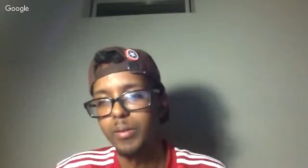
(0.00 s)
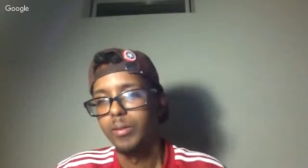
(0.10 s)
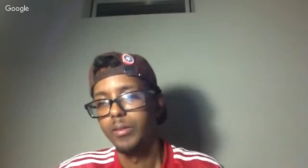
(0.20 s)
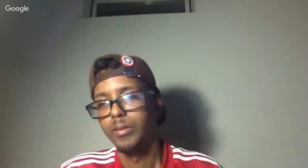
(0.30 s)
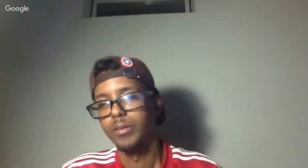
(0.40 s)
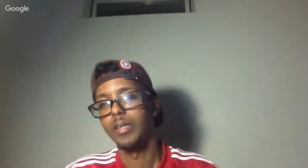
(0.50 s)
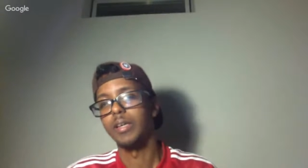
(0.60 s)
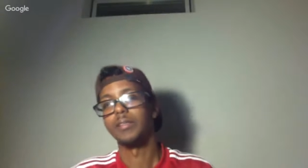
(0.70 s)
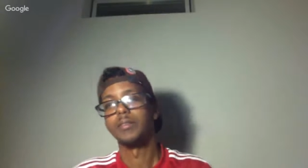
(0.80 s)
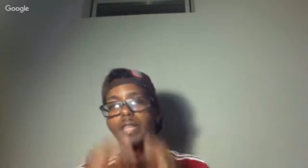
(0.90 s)
Yeah,
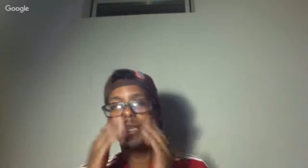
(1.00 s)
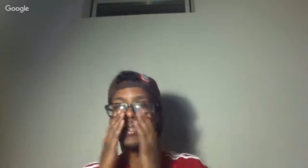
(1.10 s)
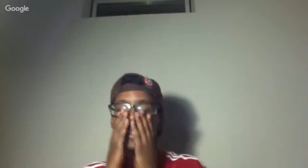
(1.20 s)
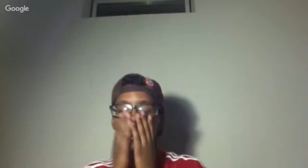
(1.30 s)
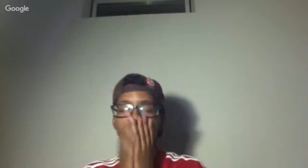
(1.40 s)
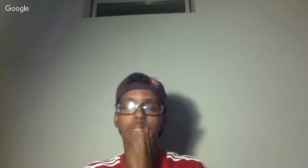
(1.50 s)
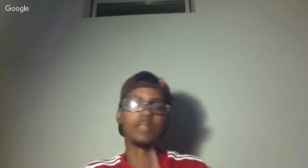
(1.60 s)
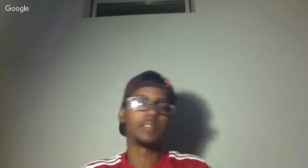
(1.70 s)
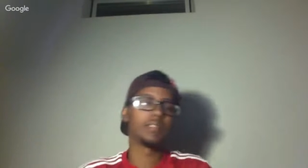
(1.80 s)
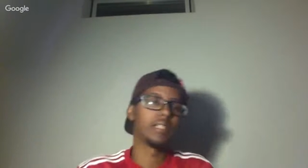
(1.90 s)
that that and
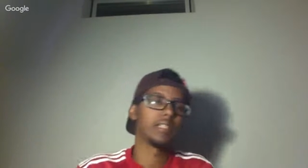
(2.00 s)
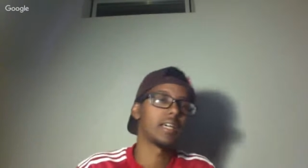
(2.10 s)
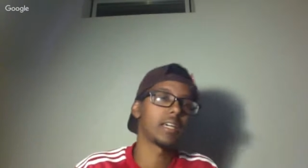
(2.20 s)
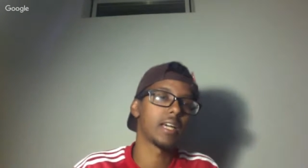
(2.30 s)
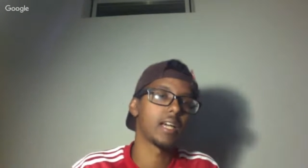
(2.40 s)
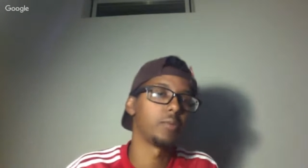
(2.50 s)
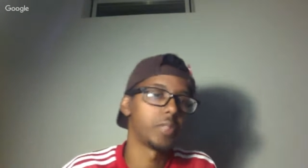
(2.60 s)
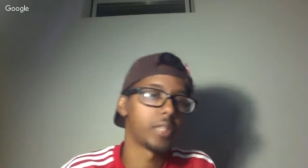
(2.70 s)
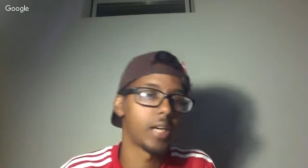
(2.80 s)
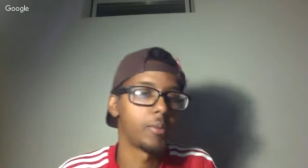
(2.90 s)
and that guy with the
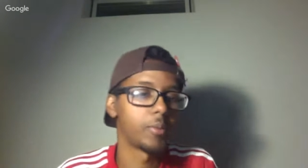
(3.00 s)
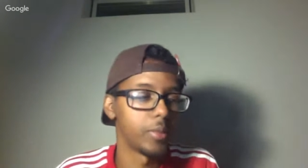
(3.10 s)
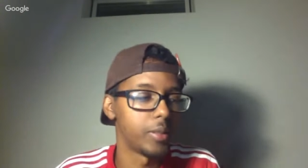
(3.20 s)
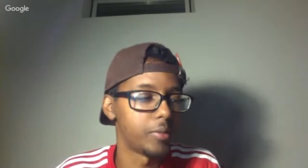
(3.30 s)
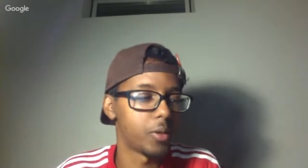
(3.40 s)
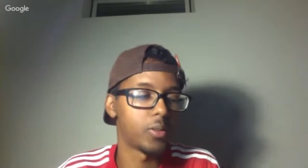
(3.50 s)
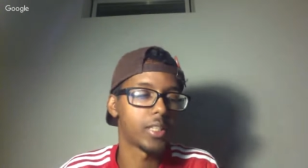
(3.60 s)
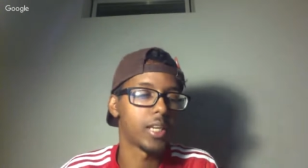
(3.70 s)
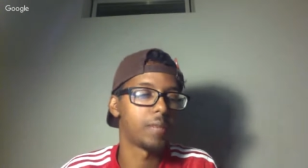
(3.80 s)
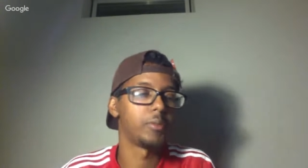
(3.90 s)
comic relief the whole time he
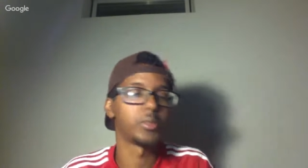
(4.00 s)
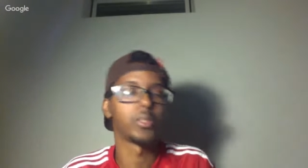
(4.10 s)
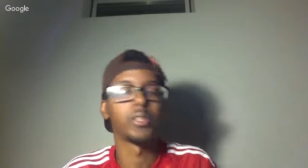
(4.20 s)
was on screen,